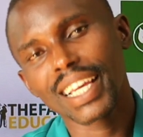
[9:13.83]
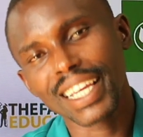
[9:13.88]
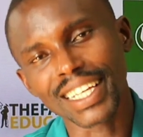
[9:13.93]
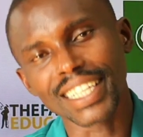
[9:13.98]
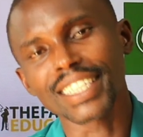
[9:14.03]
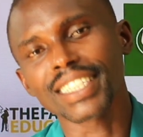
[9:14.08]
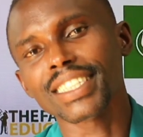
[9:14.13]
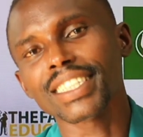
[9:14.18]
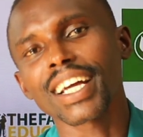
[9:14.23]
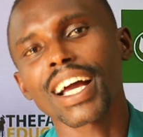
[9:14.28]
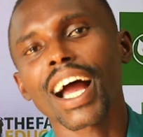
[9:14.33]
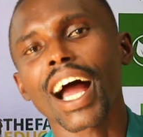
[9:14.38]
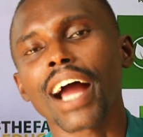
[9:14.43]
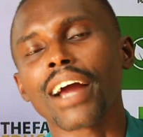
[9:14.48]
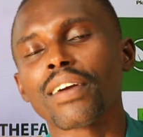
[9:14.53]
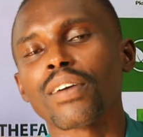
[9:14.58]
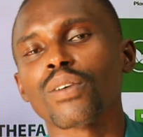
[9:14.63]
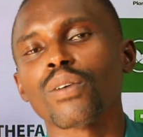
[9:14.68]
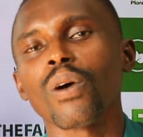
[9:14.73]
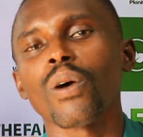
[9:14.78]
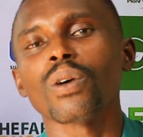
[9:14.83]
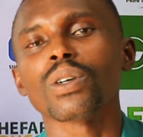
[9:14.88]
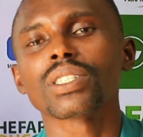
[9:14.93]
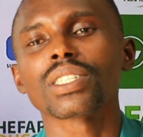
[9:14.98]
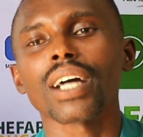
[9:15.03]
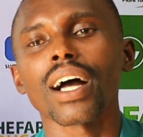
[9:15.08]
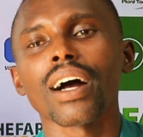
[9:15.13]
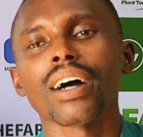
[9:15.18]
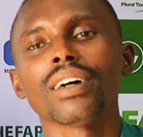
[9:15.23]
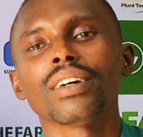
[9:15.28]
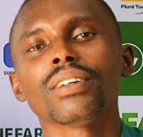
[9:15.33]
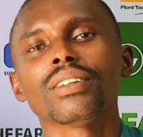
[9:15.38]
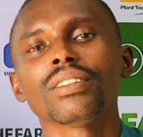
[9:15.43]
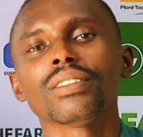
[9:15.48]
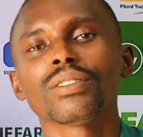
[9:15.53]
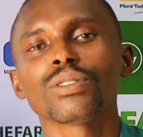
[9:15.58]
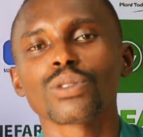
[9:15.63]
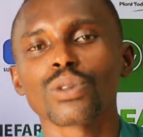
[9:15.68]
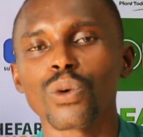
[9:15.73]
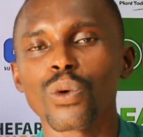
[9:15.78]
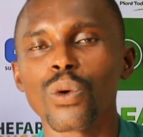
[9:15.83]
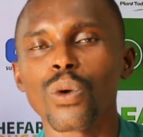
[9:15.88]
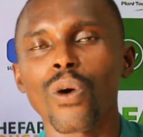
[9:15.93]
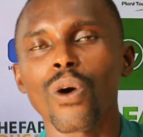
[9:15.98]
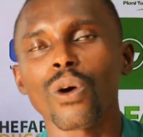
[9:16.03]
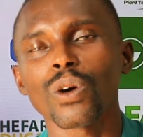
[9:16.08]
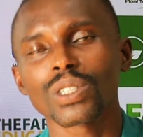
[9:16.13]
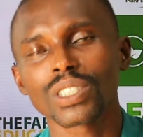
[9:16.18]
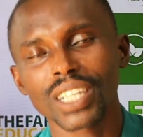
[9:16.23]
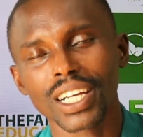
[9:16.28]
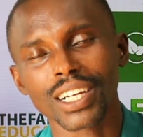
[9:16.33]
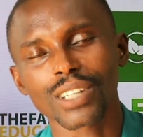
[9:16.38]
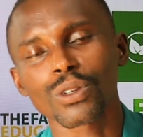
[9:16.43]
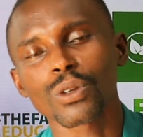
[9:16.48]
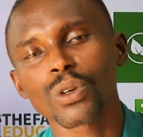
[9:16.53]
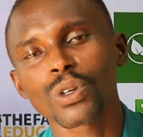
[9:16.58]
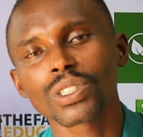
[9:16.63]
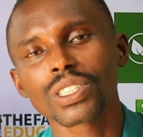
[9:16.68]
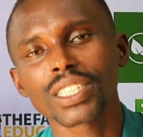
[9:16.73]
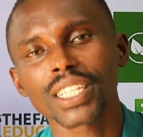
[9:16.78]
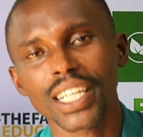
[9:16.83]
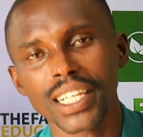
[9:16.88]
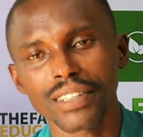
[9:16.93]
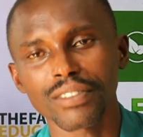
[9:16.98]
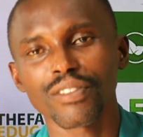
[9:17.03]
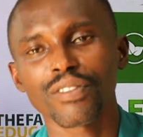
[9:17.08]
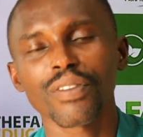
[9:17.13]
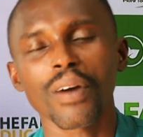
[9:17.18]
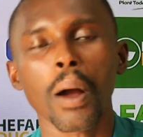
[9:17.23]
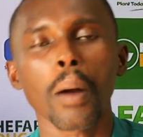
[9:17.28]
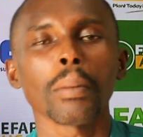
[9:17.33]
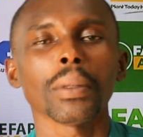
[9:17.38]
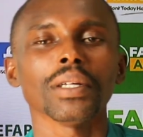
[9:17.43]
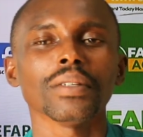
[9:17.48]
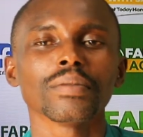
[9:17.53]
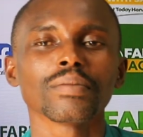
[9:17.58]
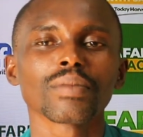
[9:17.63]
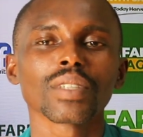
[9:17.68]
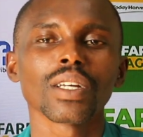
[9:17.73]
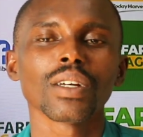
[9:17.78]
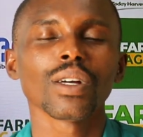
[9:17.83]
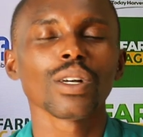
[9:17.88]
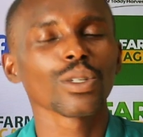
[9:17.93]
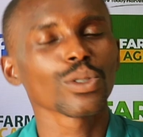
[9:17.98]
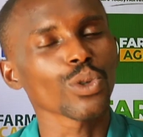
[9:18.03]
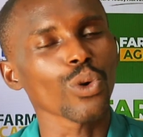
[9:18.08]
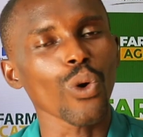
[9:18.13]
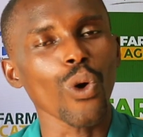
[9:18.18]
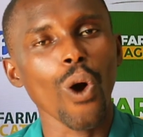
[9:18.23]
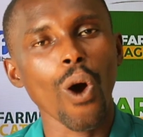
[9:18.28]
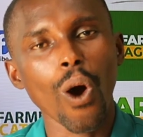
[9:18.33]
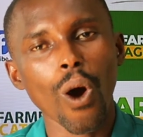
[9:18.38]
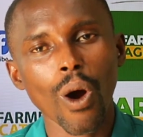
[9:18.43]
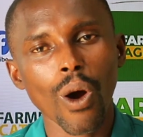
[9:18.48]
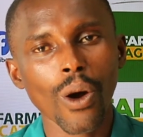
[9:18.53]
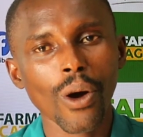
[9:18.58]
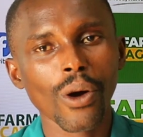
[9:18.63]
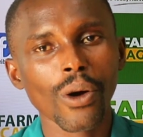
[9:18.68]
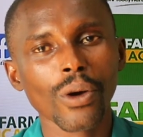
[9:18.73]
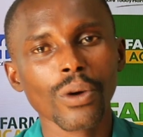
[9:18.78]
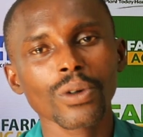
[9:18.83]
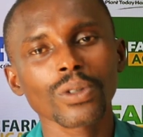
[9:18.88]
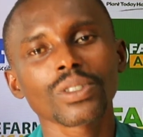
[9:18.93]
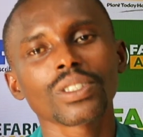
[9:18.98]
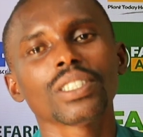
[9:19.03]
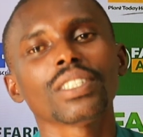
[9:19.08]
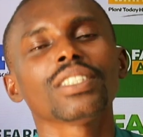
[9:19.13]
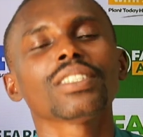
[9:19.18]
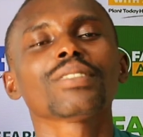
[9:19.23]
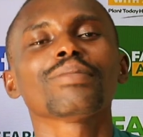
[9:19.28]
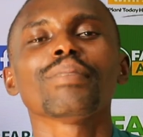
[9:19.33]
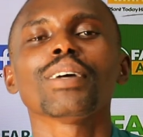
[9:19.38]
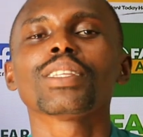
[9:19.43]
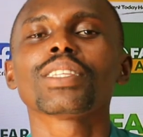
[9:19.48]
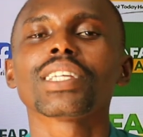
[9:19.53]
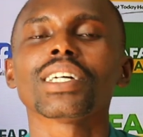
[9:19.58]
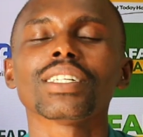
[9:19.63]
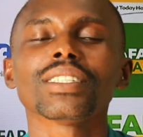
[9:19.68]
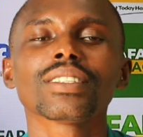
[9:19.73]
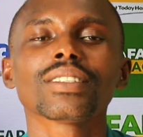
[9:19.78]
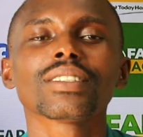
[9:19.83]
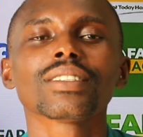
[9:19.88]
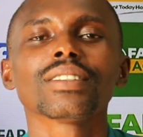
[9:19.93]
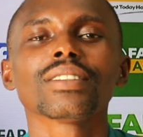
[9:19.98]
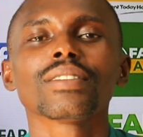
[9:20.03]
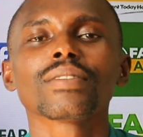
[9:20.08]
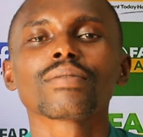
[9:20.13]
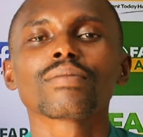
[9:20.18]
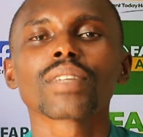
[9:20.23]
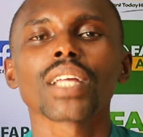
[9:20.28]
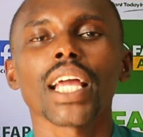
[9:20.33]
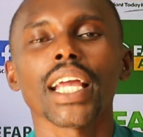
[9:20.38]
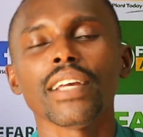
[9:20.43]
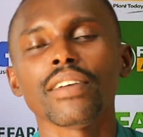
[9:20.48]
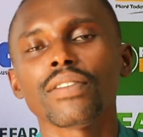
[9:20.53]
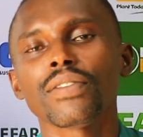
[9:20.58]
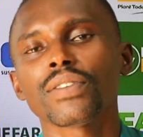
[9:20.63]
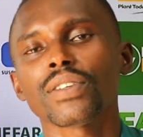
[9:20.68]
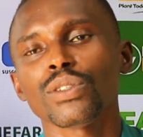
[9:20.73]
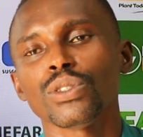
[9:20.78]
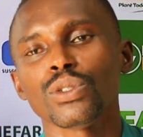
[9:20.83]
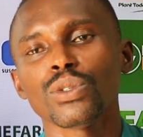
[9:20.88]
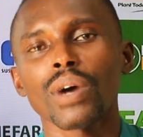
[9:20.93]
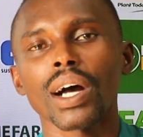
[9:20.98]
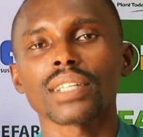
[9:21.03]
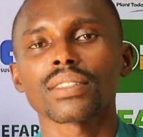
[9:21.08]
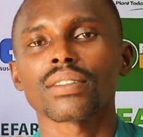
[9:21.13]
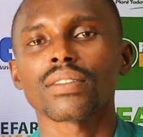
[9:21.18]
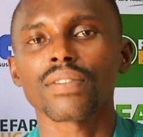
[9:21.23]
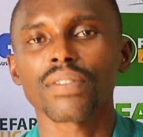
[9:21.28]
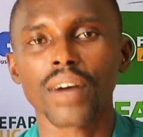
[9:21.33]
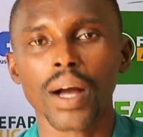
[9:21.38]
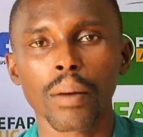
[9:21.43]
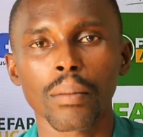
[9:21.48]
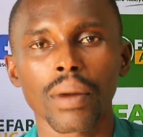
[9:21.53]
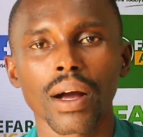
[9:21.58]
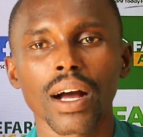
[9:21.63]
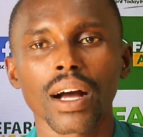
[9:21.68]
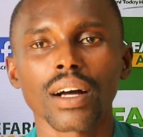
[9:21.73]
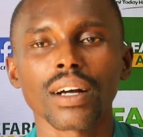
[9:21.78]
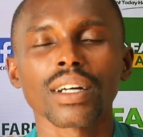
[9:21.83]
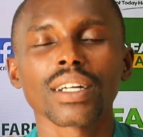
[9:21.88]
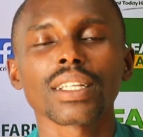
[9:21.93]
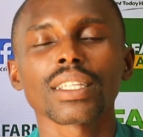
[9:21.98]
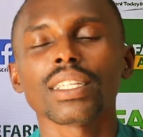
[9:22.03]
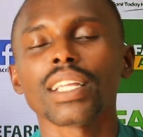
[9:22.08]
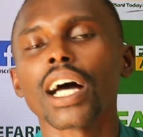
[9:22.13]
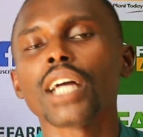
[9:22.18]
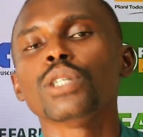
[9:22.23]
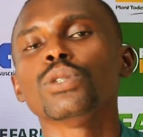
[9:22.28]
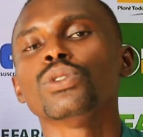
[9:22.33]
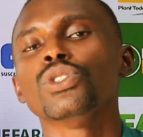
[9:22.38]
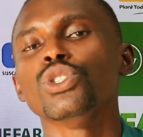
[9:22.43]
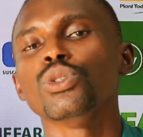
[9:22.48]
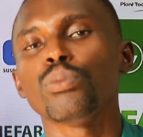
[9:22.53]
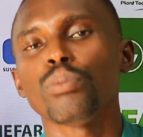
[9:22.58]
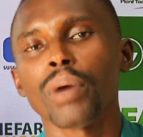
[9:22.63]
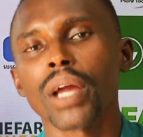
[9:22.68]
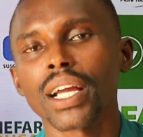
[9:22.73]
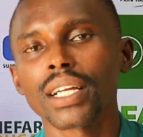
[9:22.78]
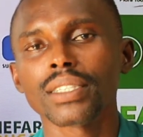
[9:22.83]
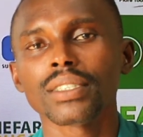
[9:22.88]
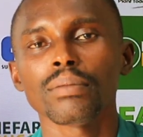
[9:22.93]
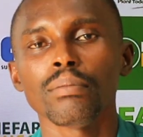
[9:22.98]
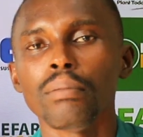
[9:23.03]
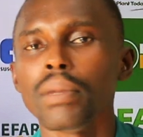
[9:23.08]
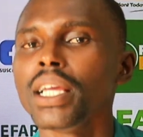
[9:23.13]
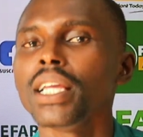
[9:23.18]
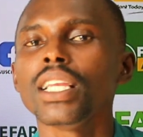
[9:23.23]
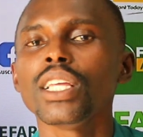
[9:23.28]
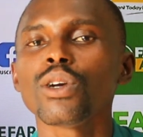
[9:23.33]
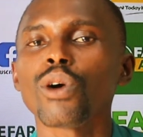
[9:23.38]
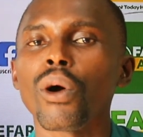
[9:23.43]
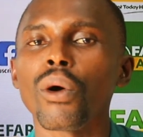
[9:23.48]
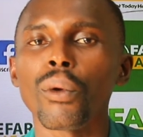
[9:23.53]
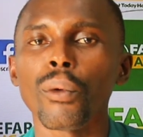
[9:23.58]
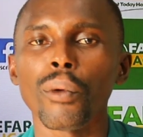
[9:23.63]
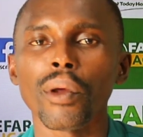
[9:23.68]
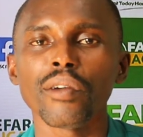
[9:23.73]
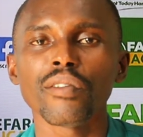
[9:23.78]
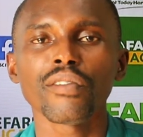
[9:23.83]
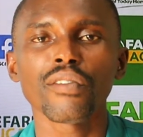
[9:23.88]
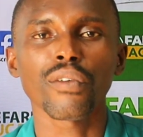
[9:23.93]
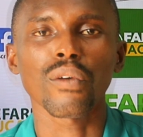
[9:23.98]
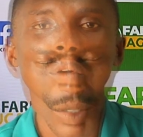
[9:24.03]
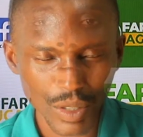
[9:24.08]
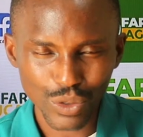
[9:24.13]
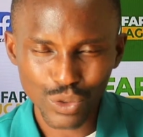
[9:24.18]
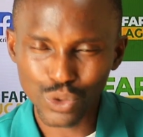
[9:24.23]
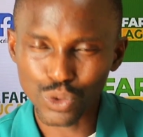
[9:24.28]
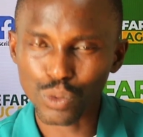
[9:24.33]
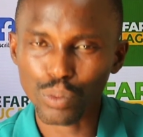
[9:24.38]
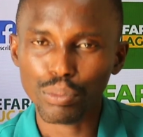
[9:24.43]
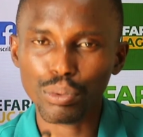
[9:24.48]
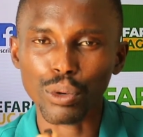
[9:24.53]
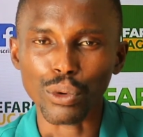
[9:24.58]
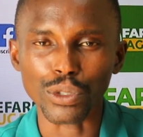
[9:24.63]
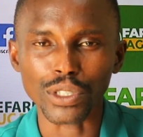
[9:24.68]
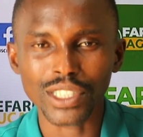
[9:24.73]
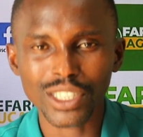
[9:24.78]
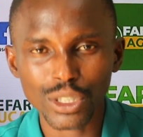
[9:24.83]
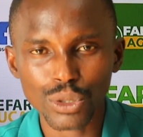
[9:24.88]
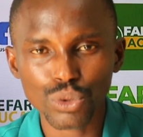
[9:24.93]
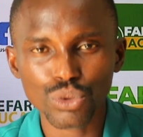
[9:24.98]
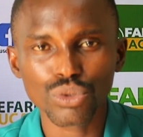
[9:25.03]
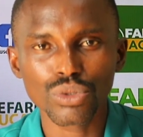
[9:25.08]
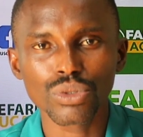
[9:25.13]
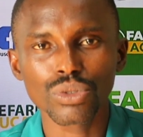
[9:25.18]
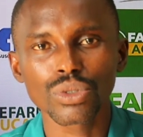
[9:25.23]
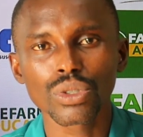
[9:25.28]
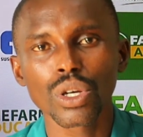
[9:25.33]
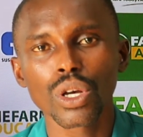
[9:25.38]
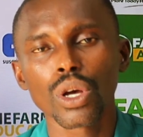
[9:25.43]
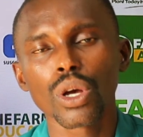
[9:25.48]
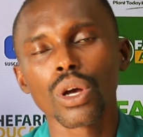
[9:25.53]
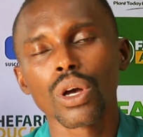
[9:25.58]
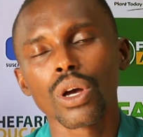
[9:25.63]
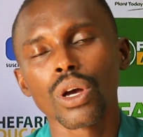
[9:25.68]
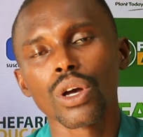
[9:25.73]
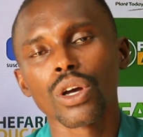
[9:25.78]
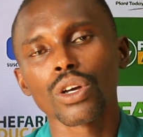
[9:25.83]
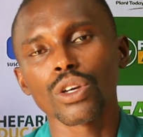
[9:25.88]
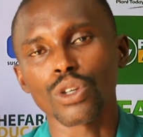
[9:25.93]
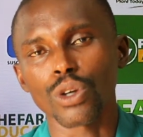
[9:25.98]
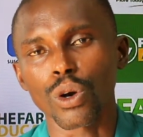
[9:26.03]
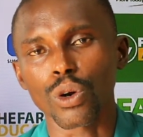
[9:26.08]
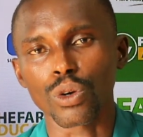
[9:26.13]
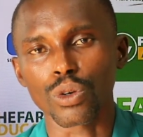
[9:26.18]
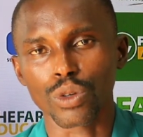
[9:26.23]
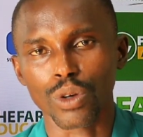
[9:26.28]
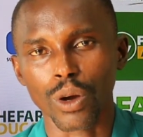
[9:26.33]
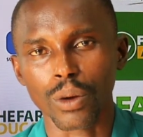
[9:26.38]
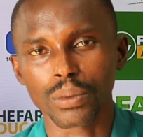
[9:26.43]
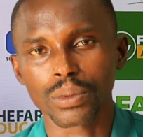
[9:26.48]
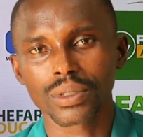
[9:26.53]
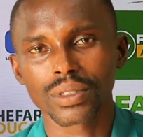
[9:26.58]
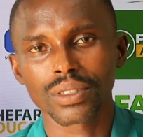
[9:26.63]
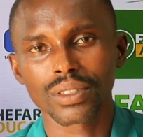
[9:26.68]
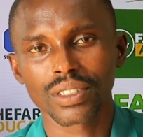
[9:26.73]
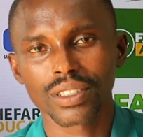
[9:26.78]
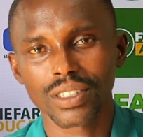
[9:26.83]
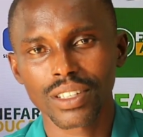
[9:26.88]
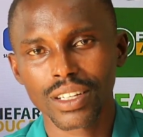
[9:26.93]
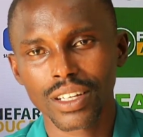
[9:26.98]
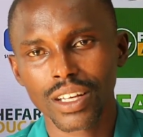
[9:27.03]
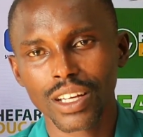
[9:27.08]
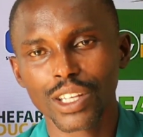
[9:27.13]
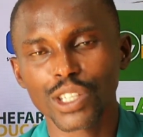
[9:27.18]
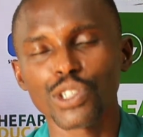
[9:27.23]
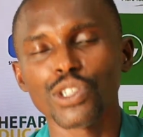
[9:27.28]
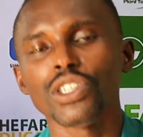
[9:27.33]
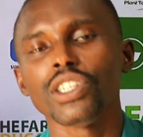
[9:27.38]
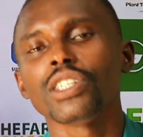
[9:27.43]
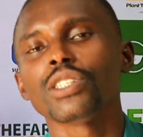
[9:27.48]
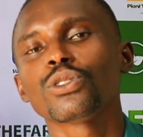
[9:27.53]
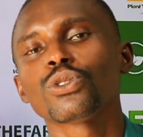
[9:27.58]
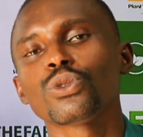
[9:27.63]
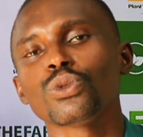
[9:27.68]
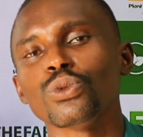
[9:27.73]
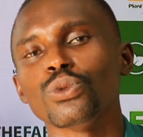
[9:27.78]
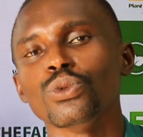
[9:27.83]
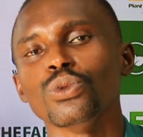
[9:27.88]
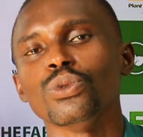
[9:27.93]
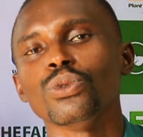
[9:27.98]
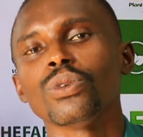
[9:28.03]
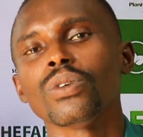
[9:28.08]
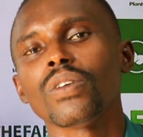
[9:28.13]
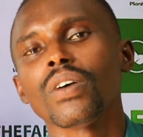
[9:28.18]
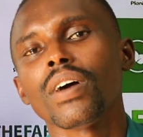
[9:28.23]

in agriculture, or technology in farming. So all these methods, if you as a farmer that you depend mainly on rainfall to produce your crops, you need to